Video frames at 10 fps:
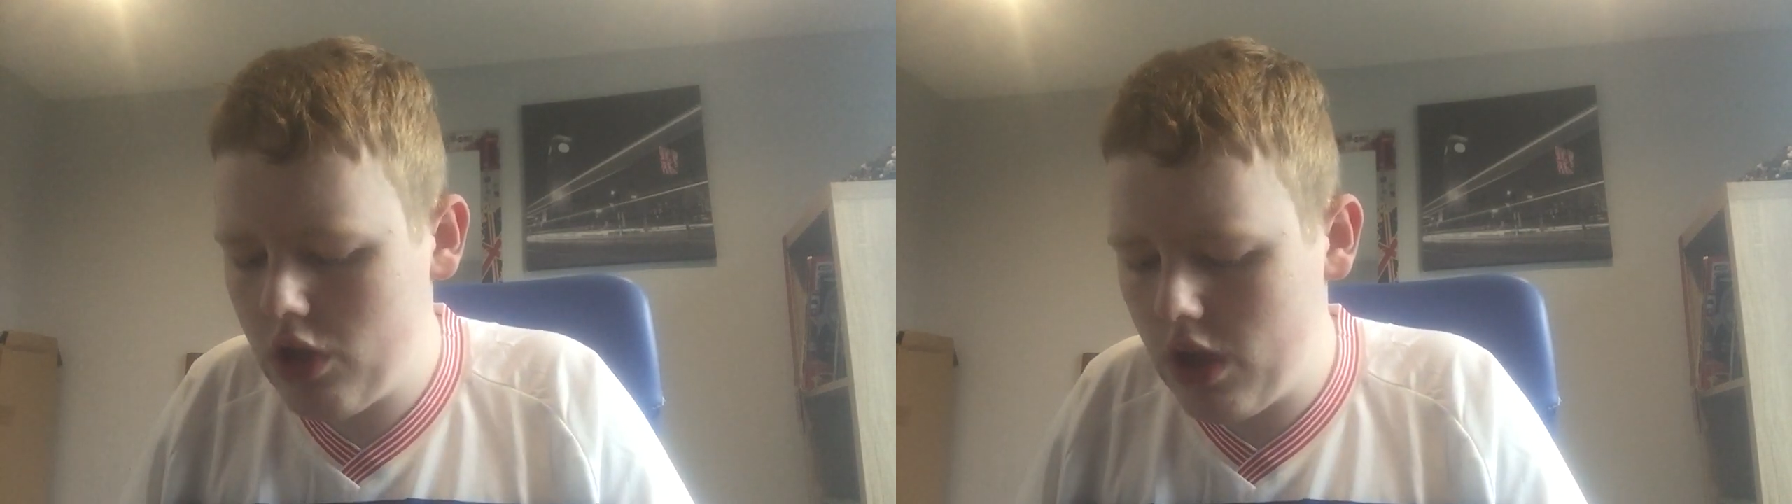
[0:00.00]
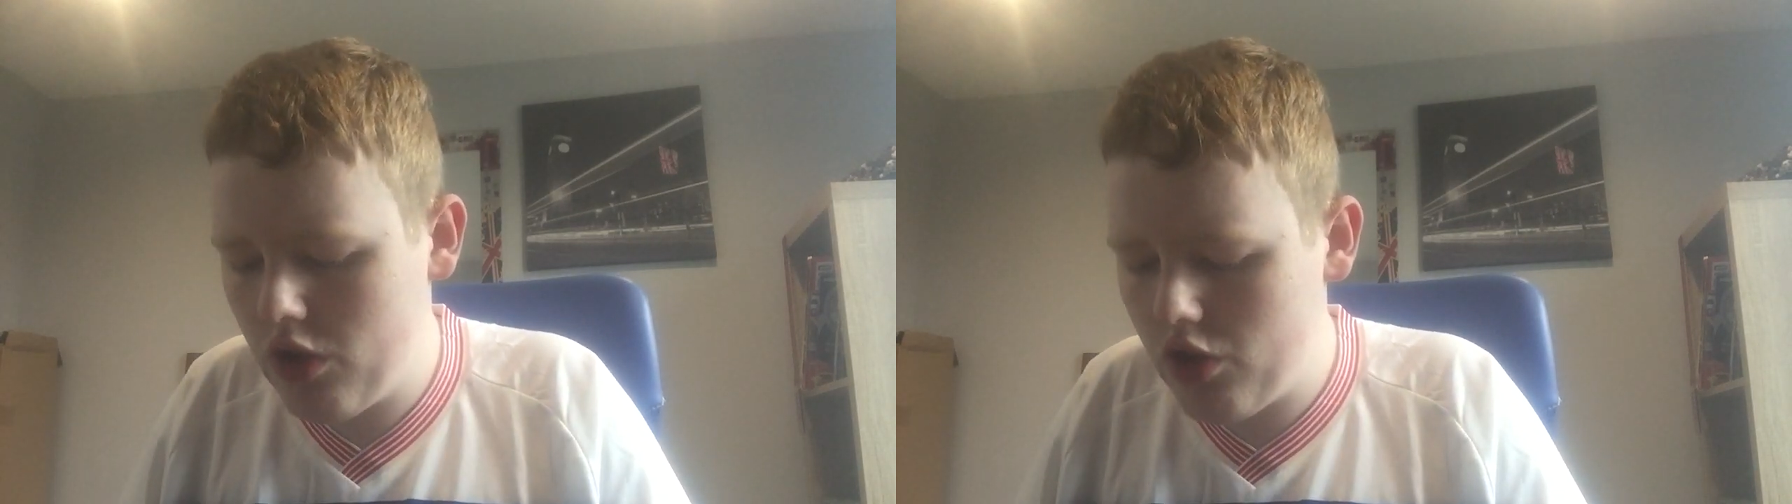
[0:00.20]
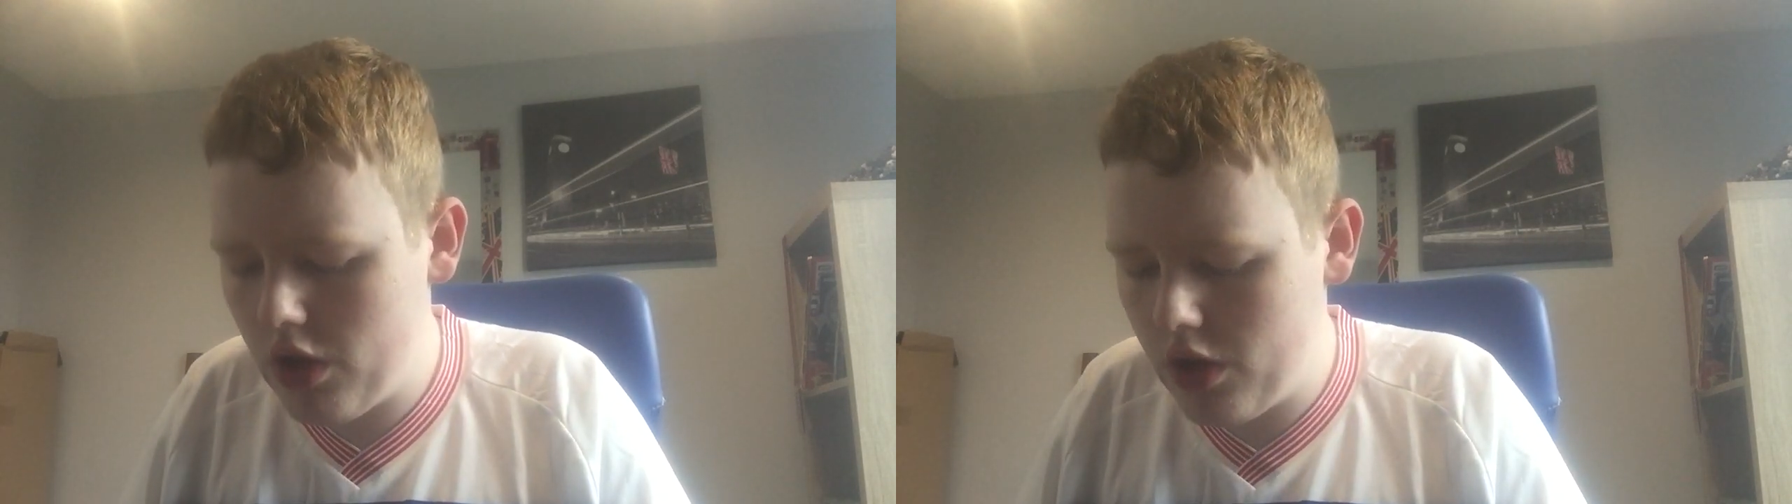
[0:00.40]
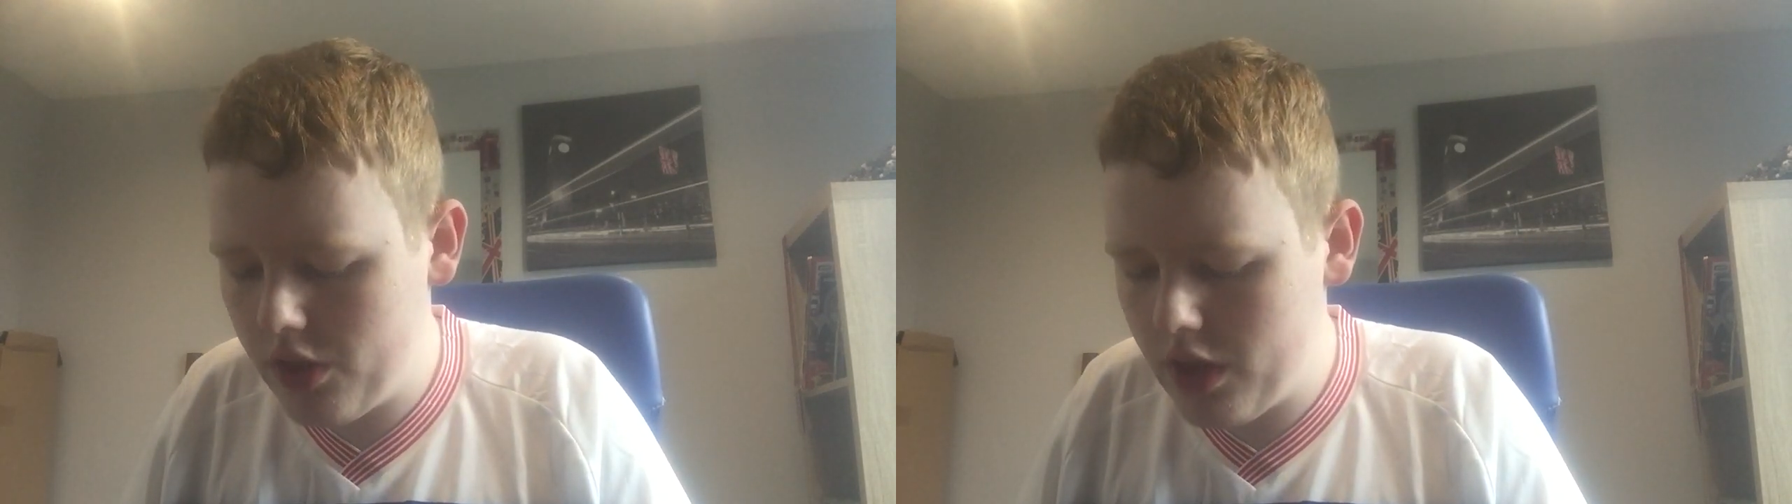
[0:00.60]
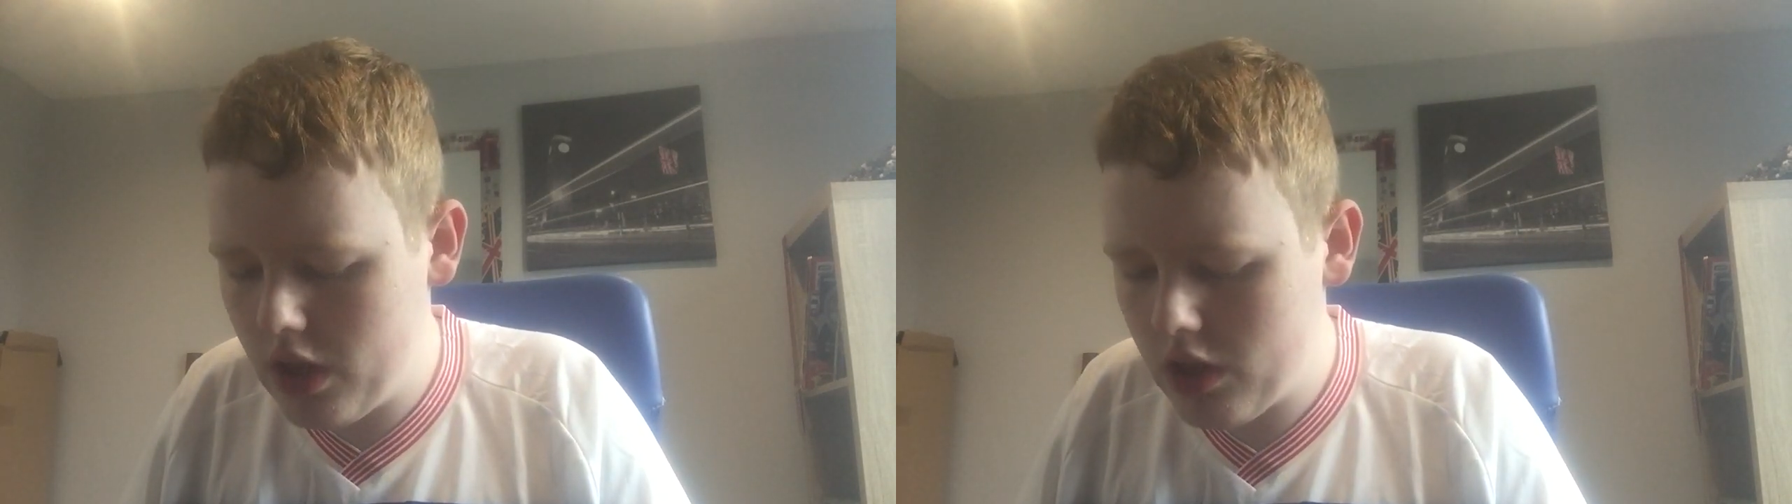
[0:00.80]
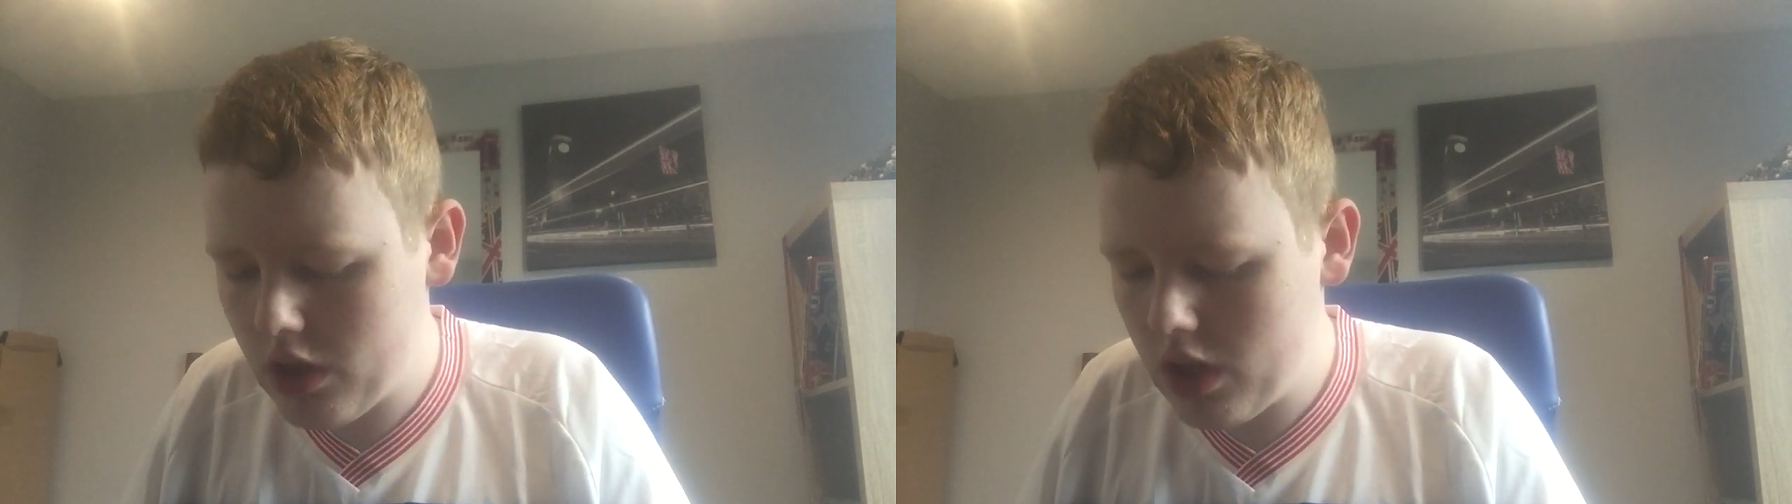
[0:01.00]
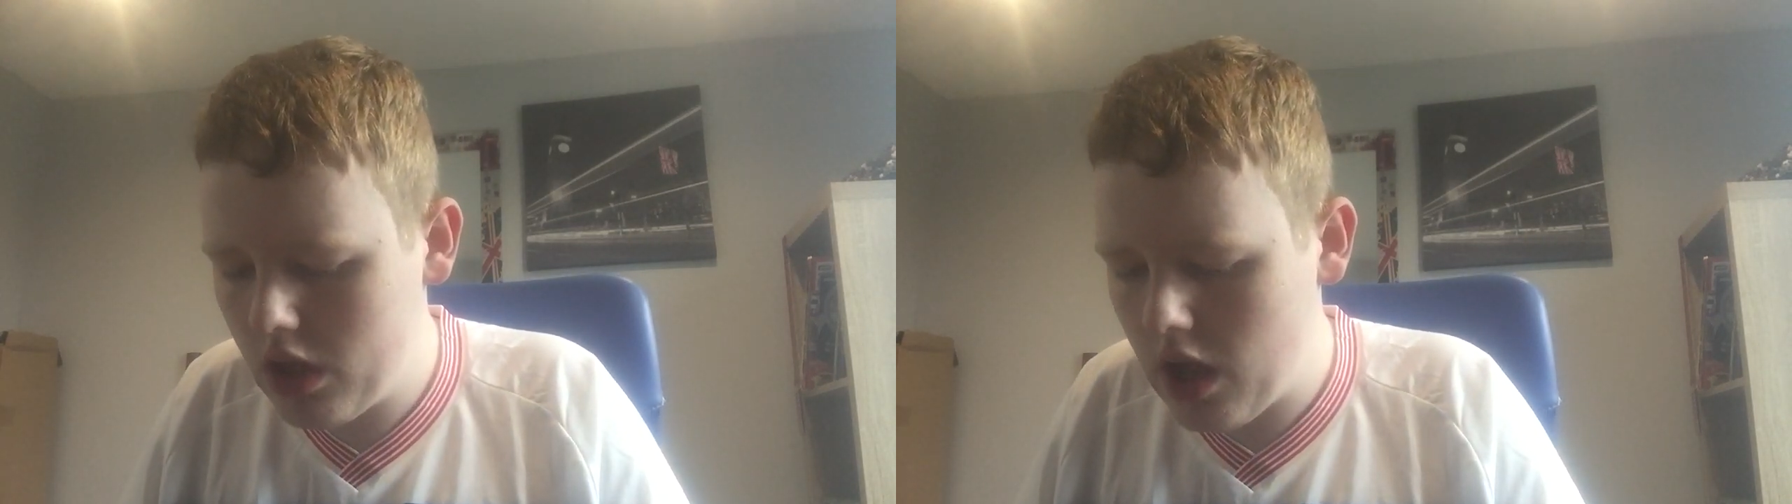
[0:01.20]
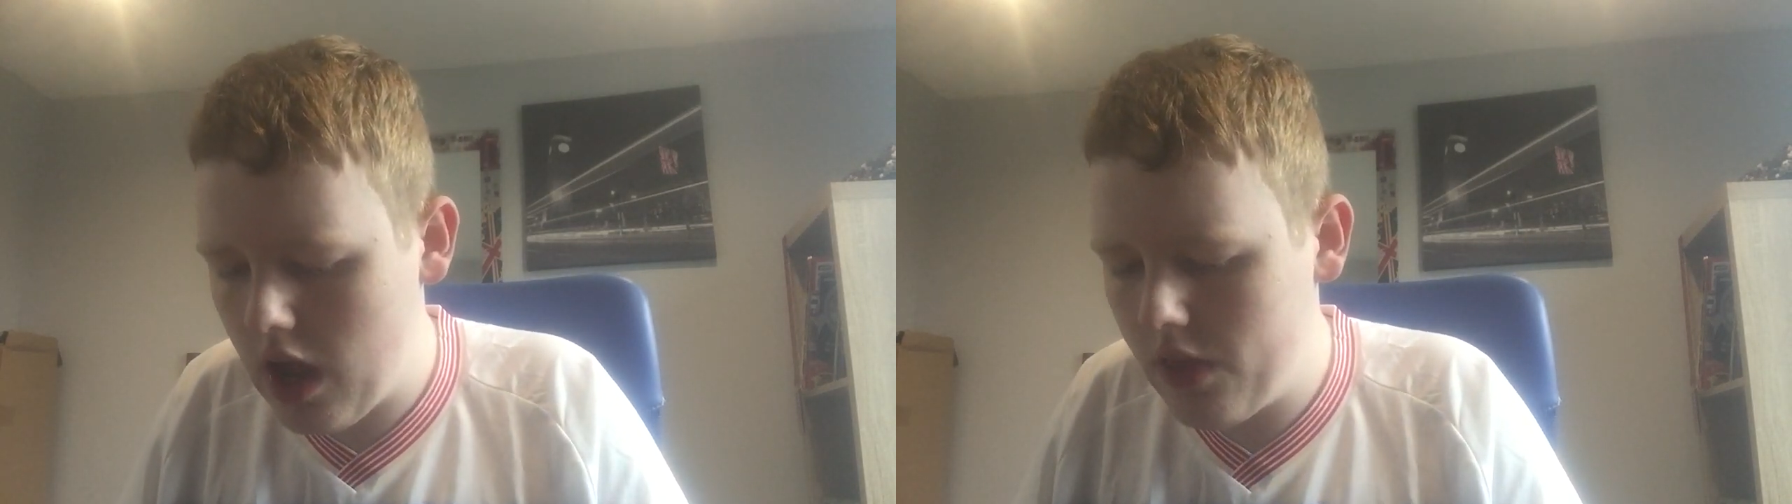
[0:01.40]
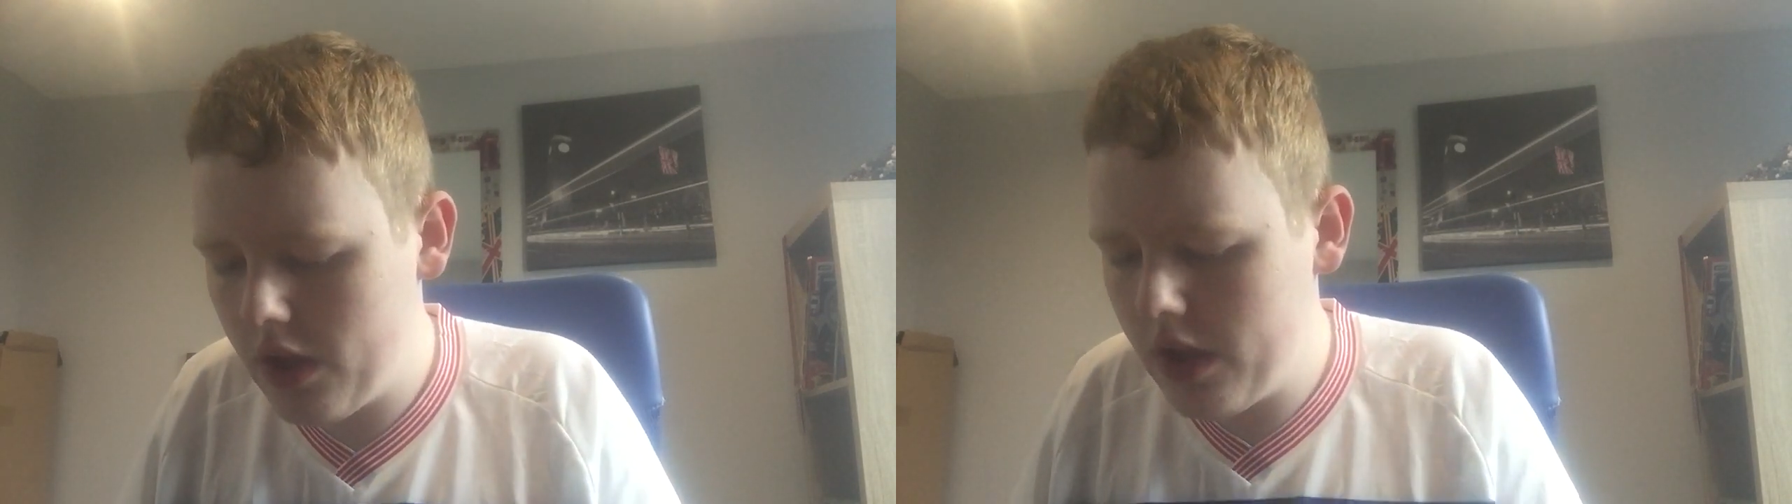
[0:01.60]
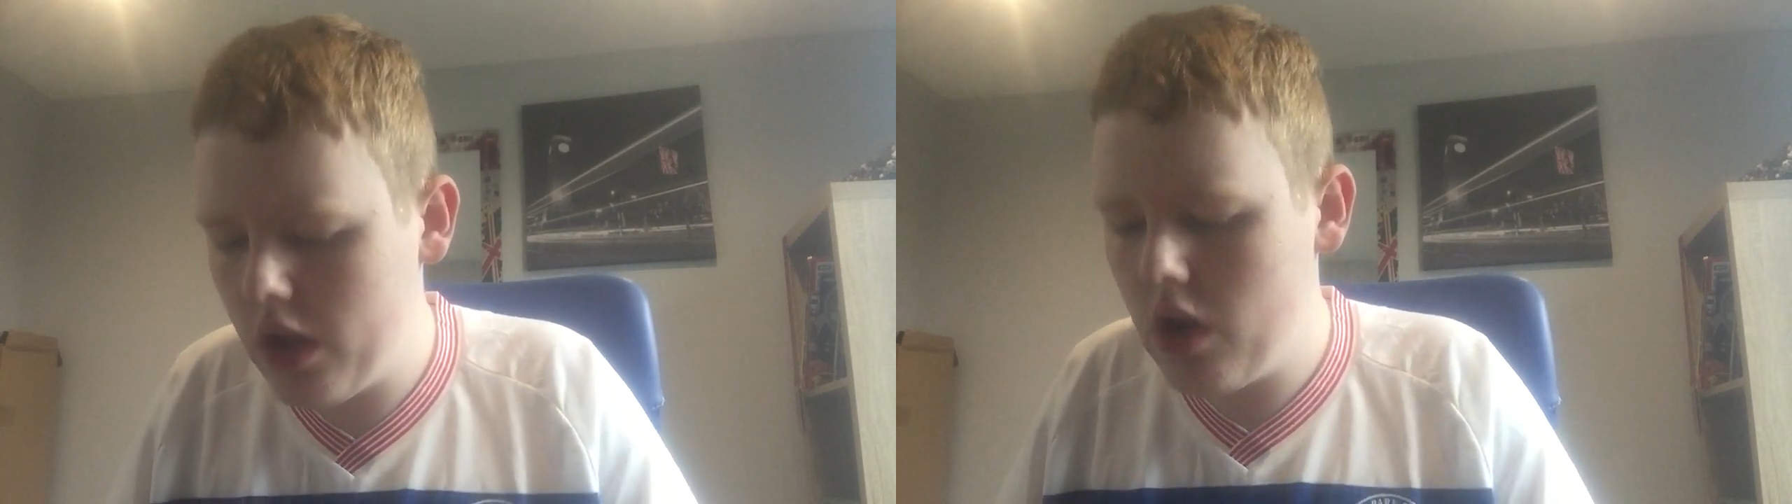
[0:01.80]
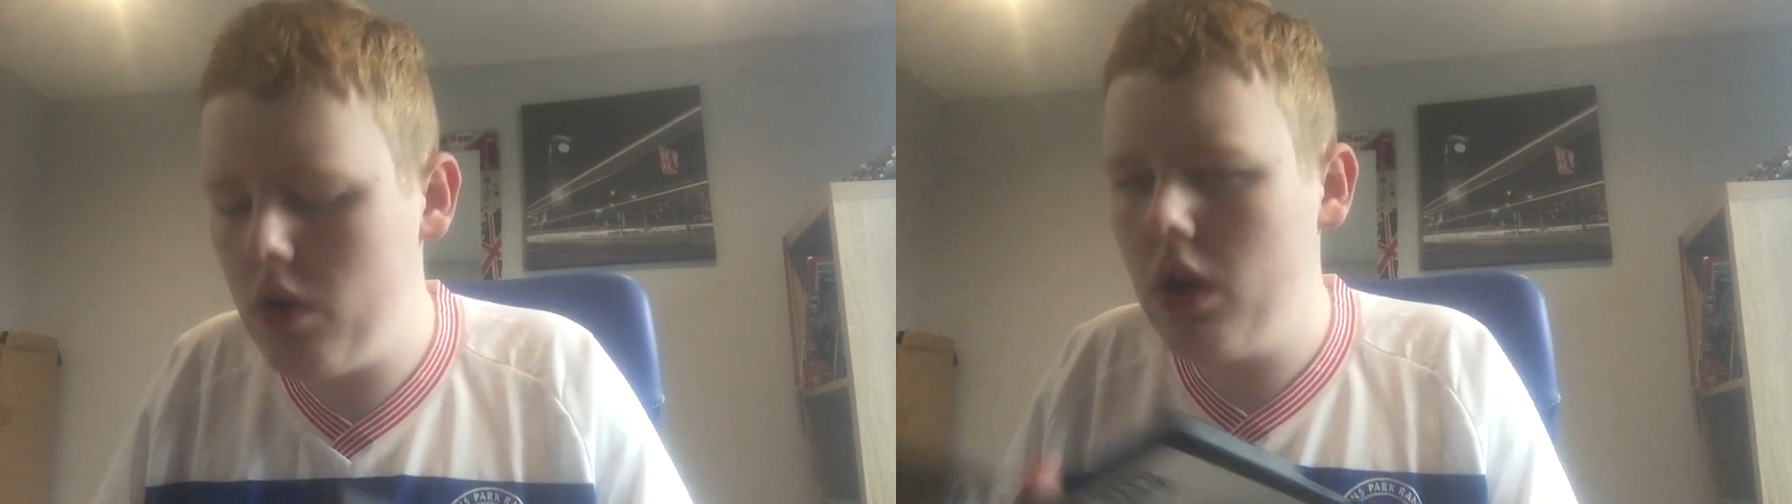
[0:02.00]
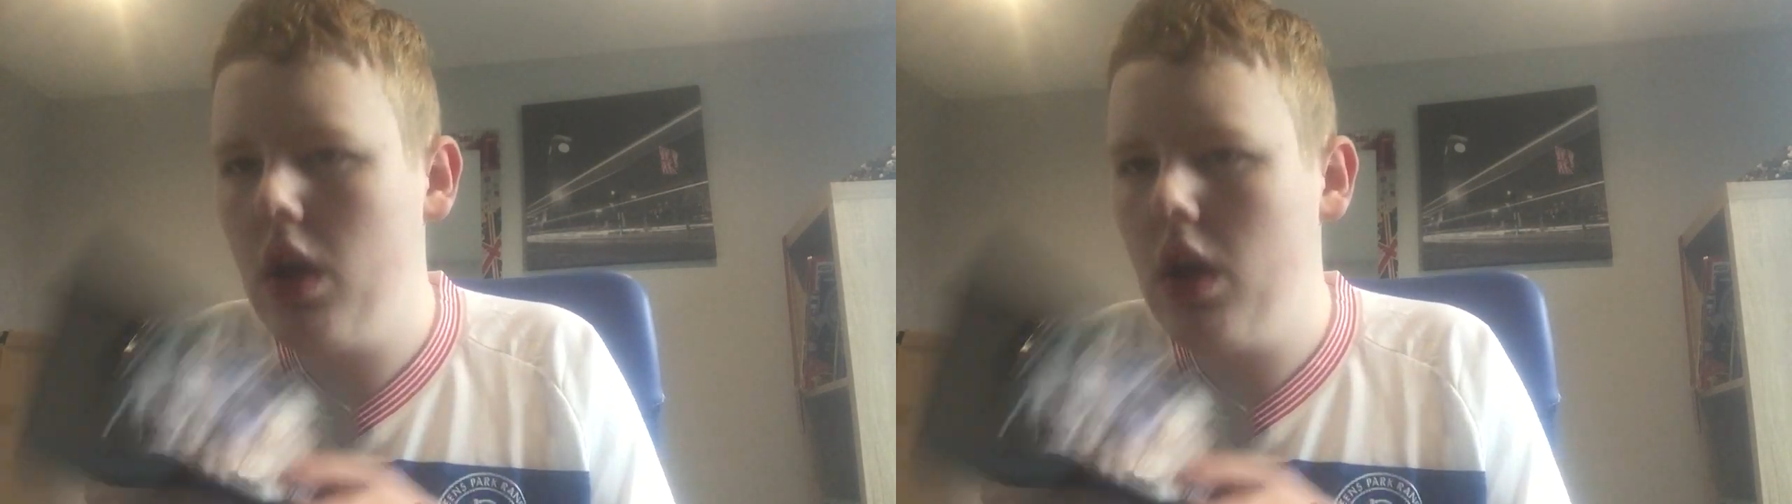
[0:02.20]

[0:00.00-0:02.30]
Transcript: show you the disc, and there you go.